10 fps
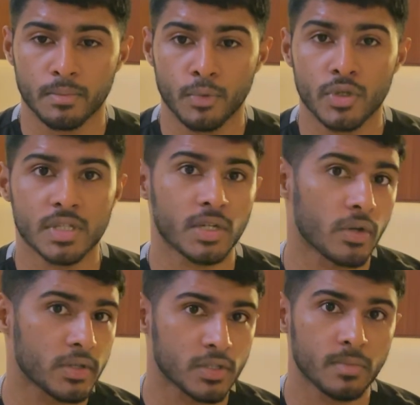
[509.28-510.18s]
puts
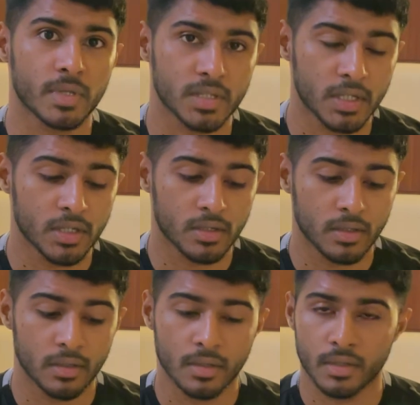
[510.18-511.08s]
across your message
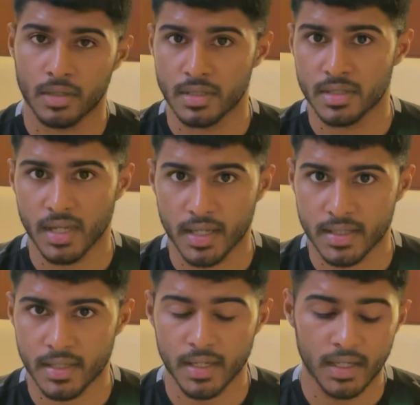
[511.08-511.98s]

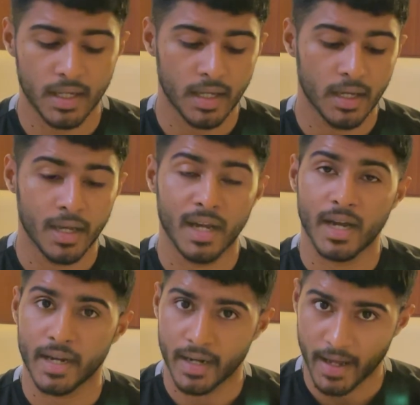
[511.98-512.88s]
concisely
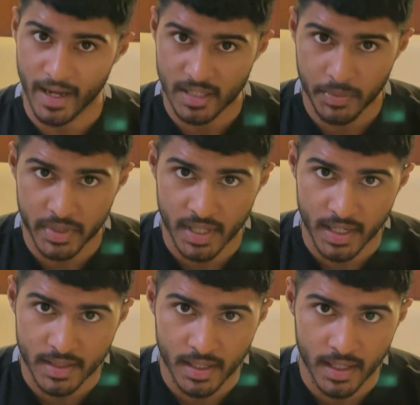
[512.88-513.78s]
and as
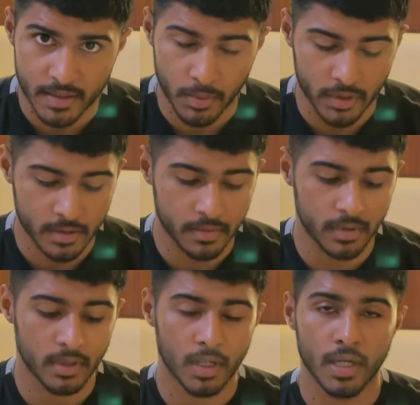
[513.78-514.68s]
precisely as possible.
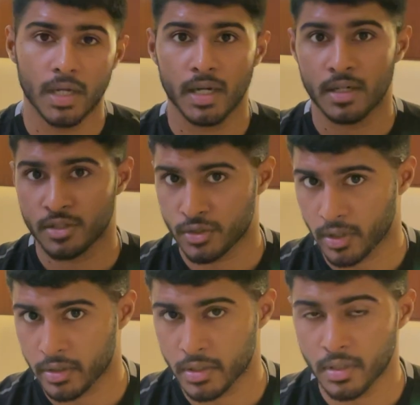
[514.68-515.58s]
It is
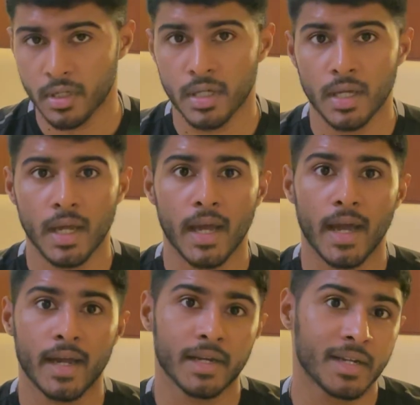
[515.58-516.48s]
structured
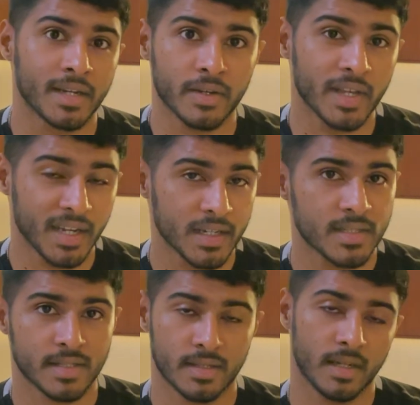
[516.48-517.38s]
and it
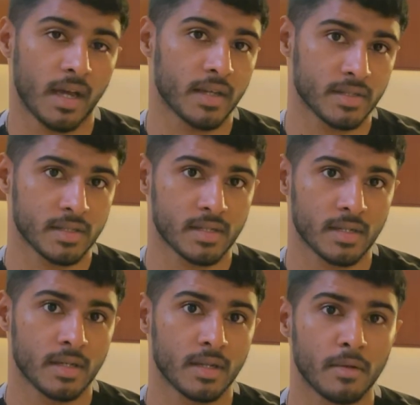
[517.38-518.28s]
creates the
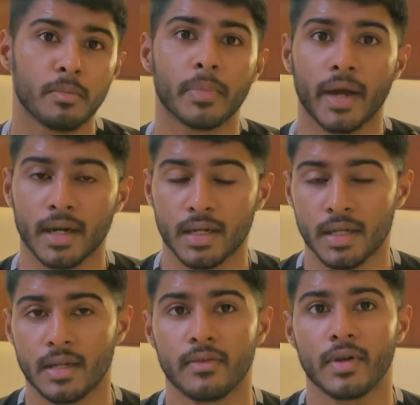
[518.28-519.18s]
largest impact
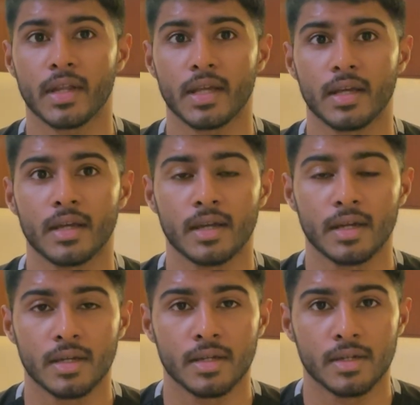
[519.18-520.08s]
in a very
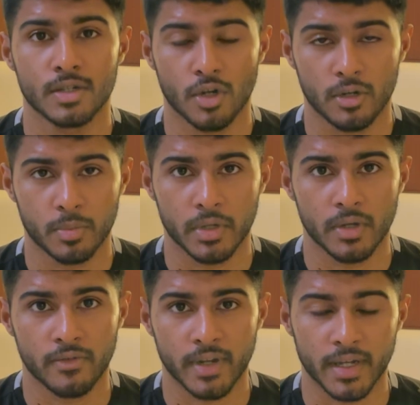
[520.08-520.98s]
short period
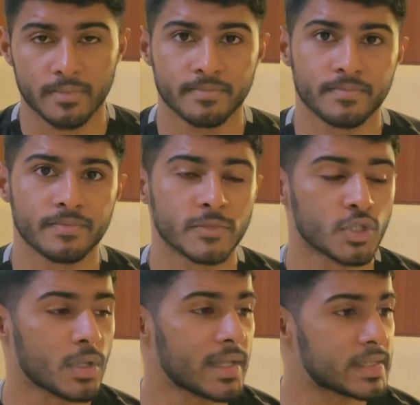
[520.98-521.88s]
of time.
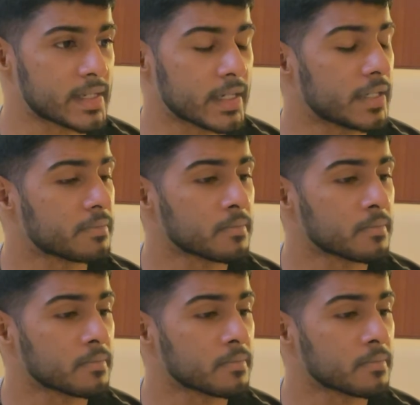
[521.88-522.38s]
So let's say